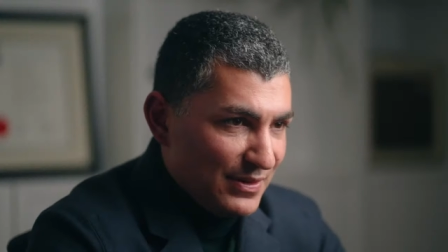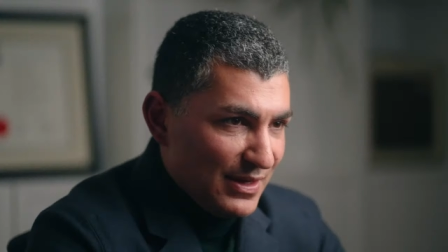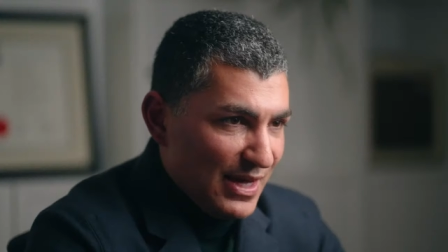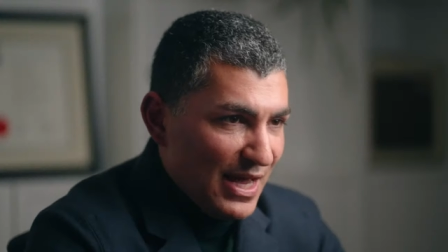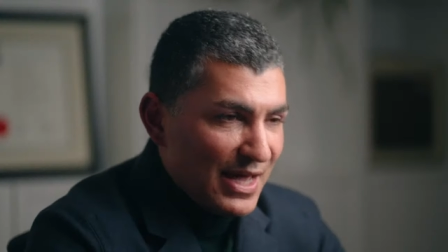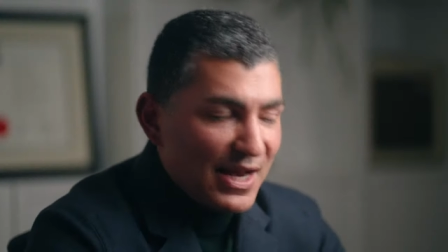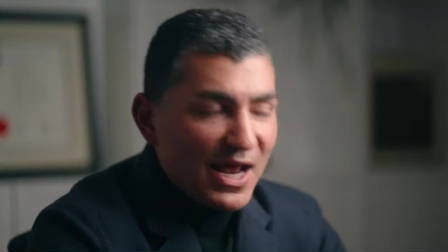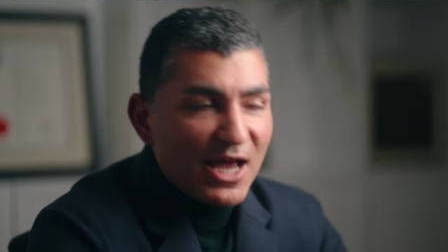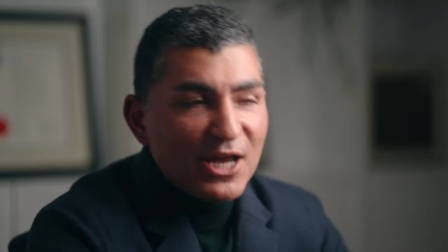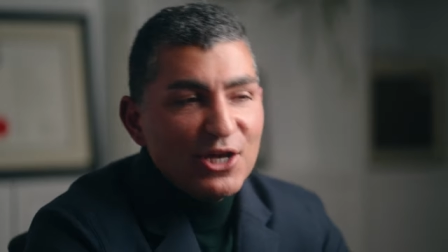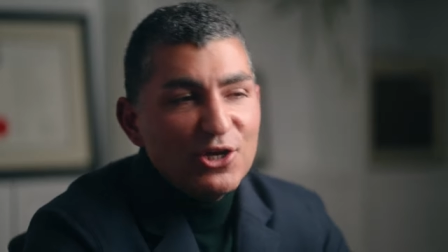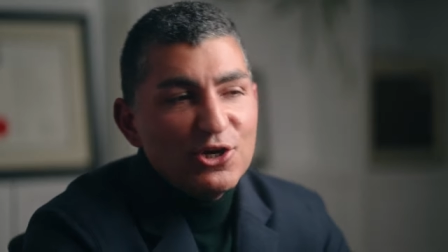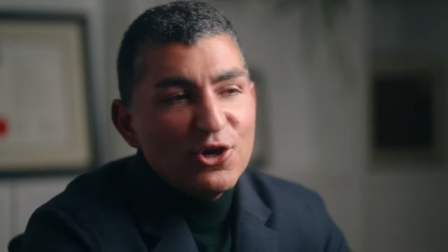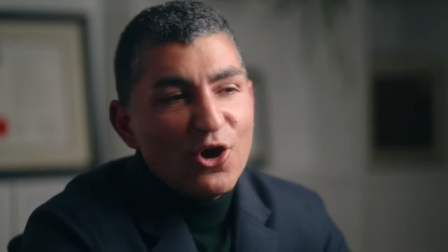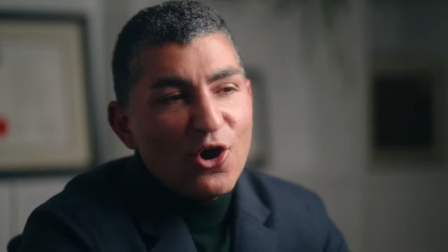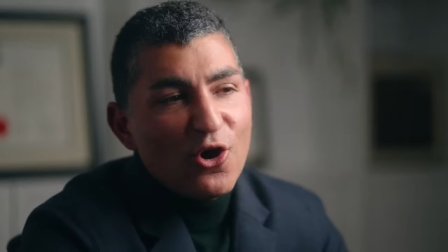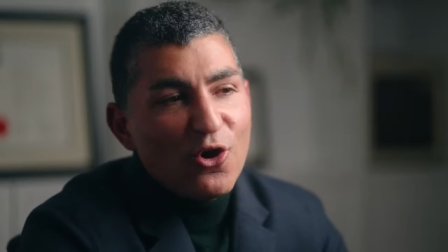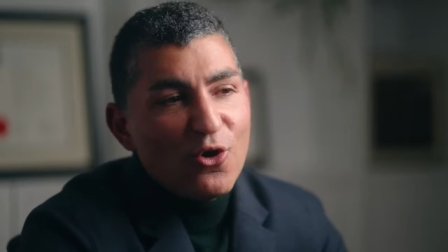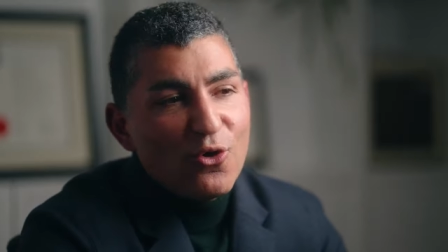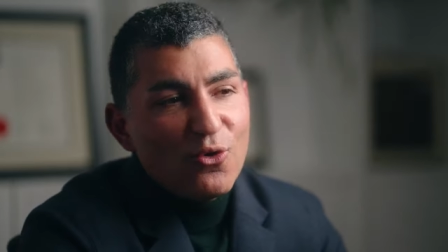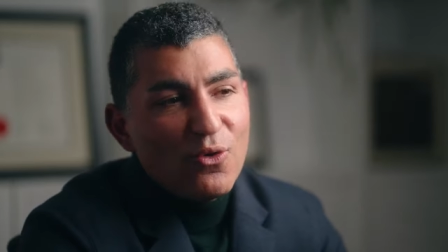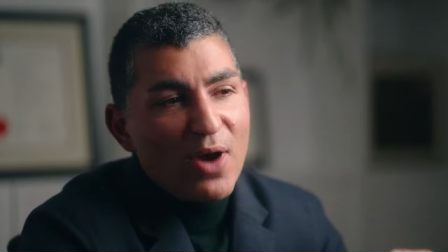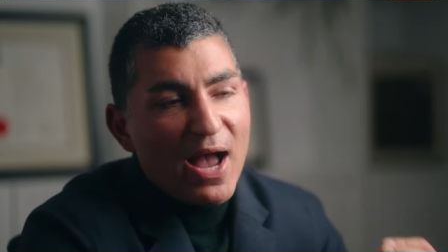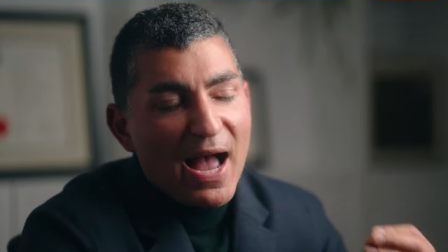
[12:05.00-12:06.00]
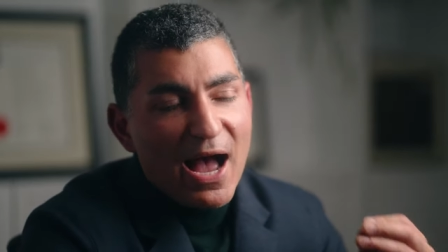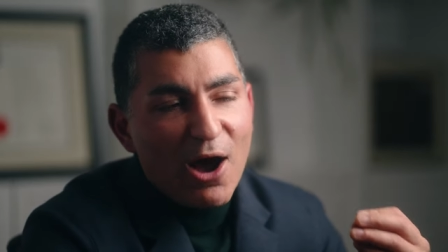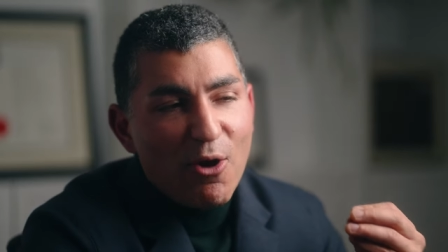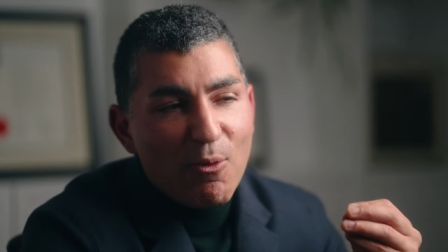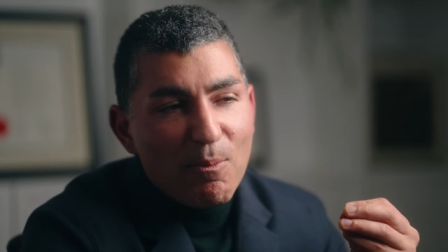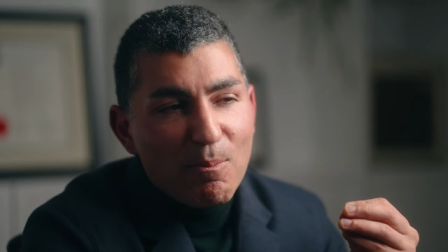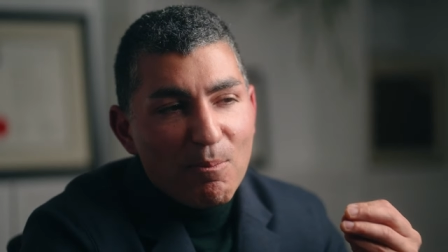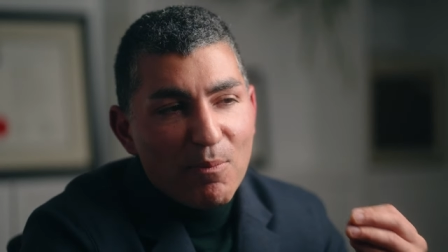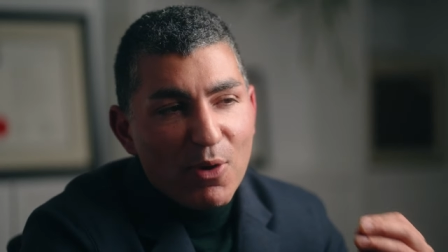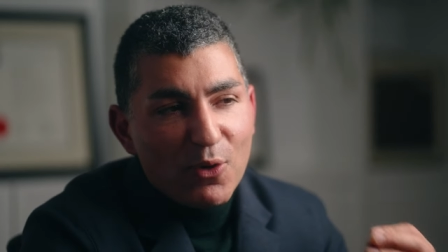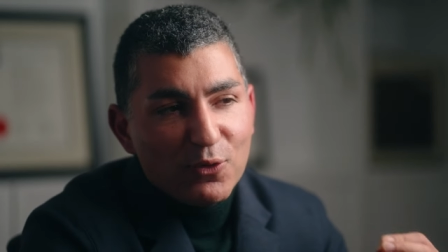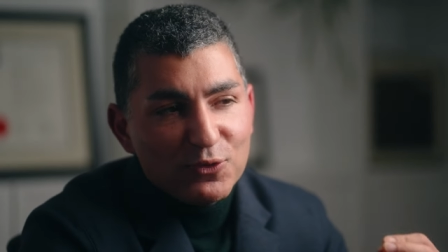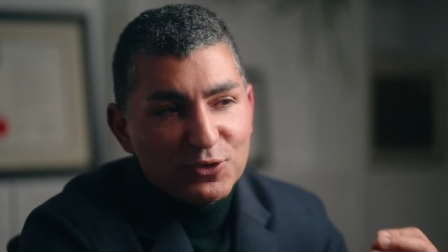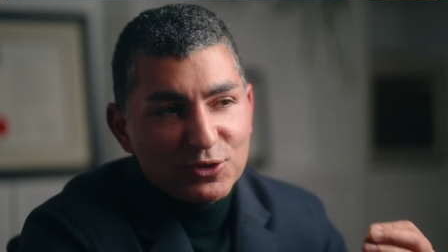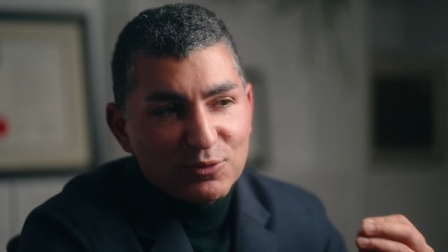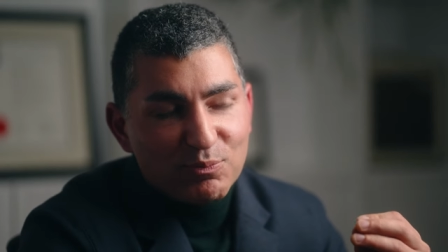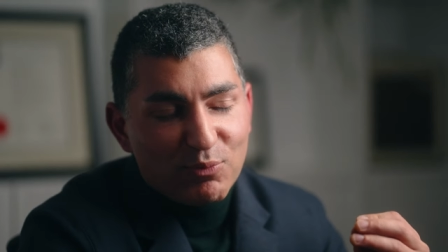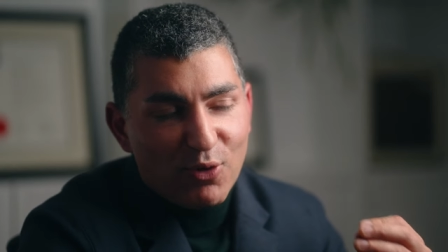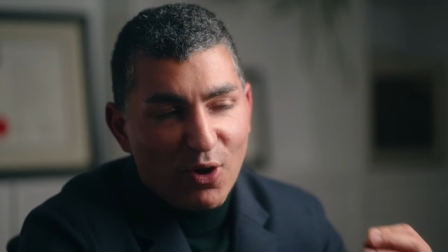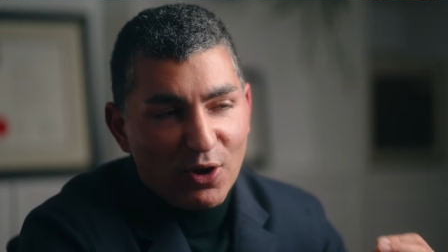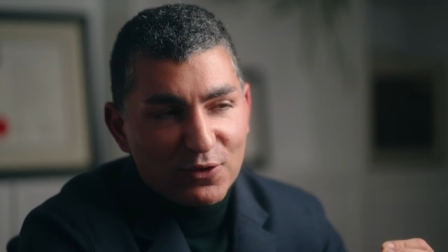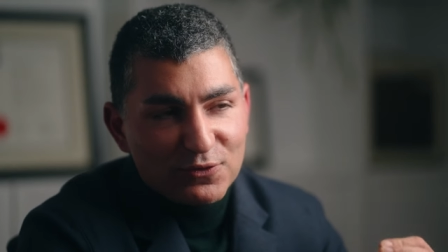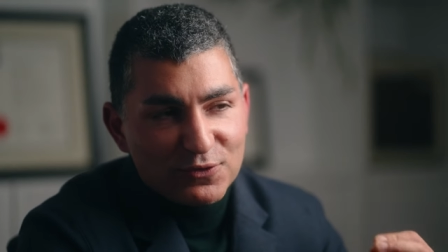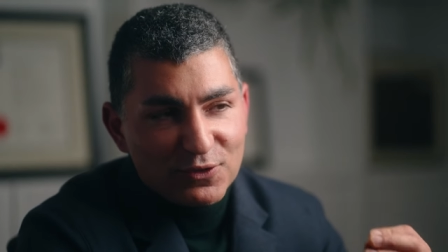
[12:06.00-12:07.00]
and I know how most
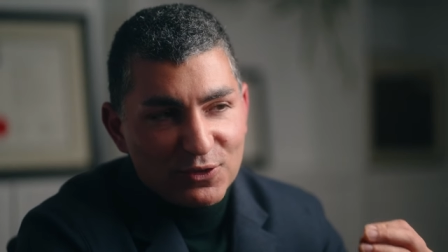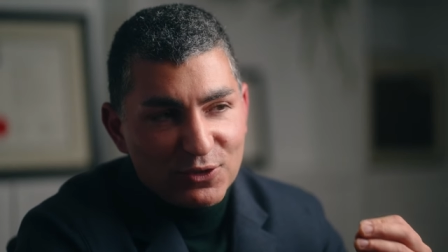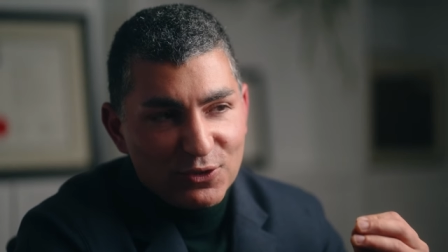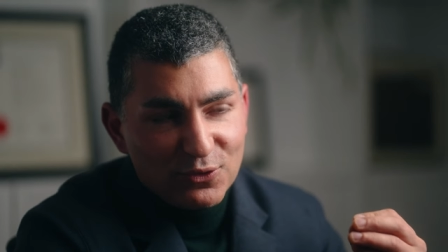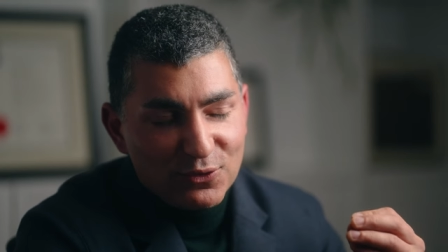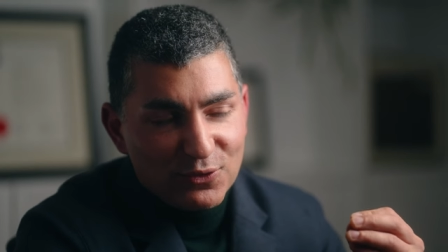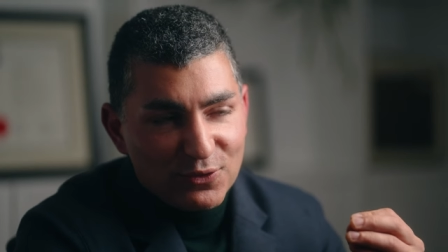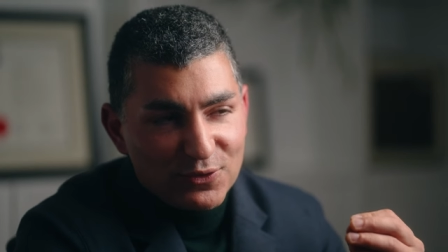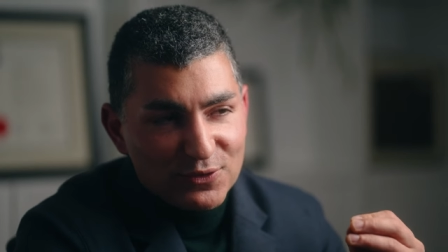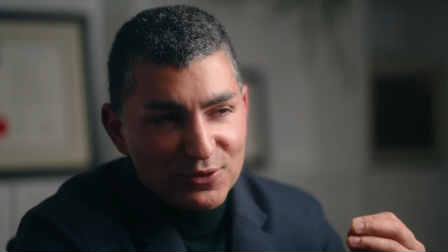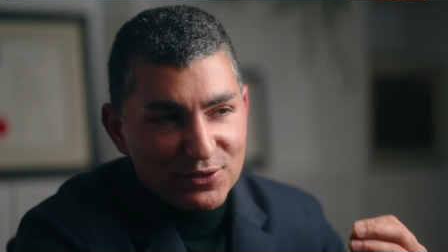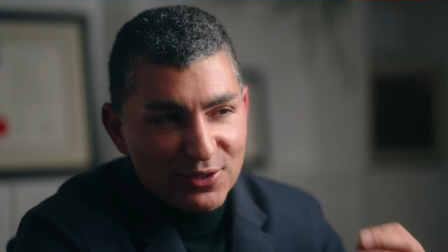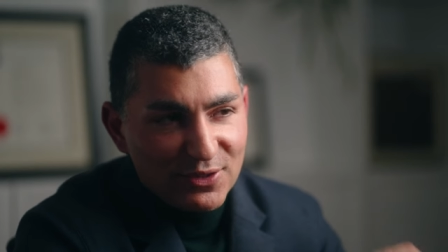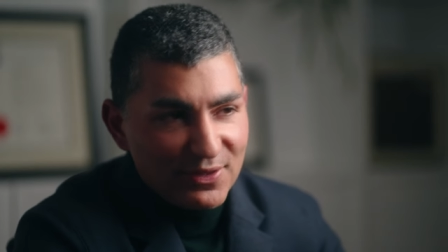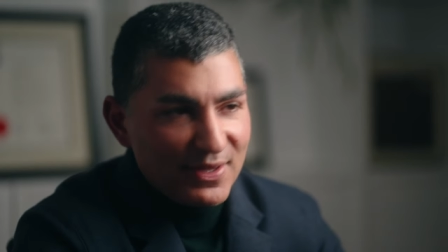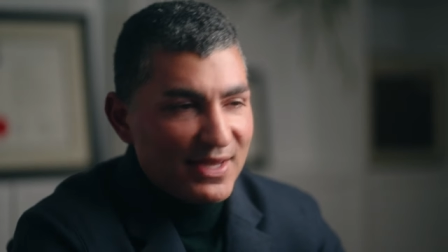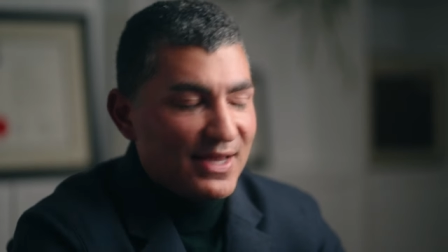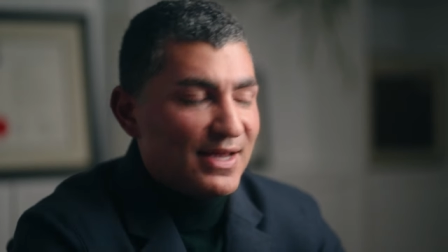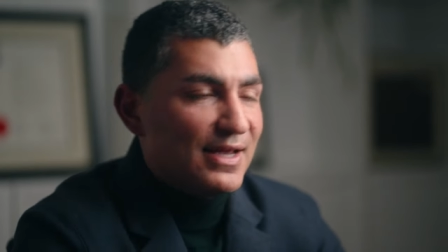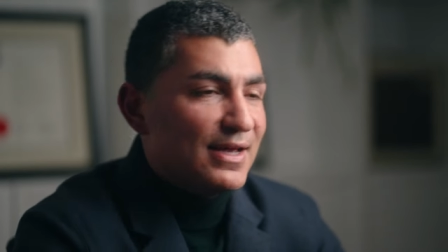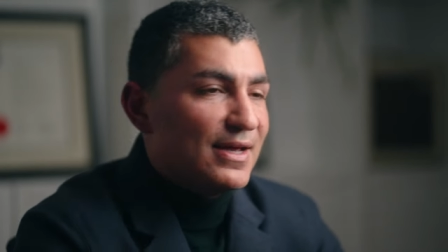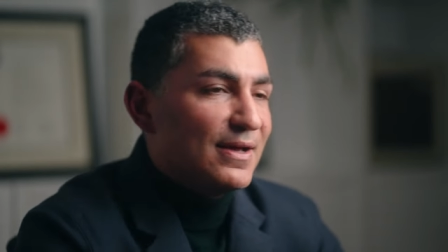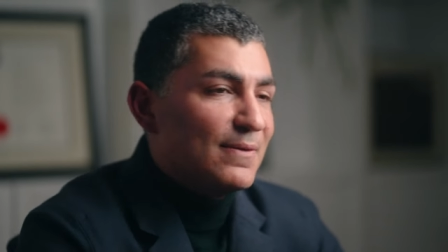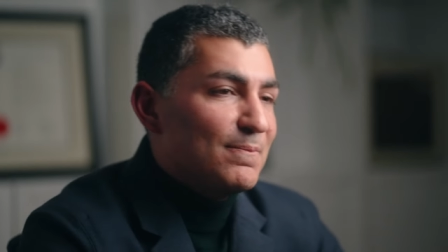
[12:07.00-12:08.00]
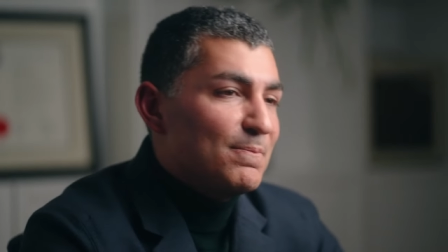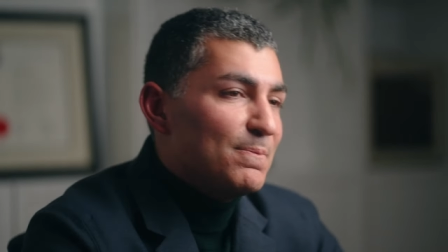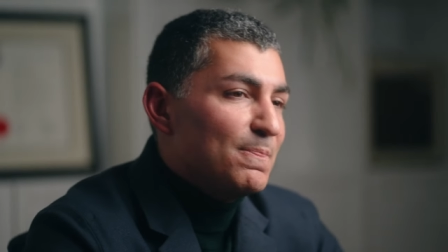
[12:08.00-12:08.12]
prosecutors think.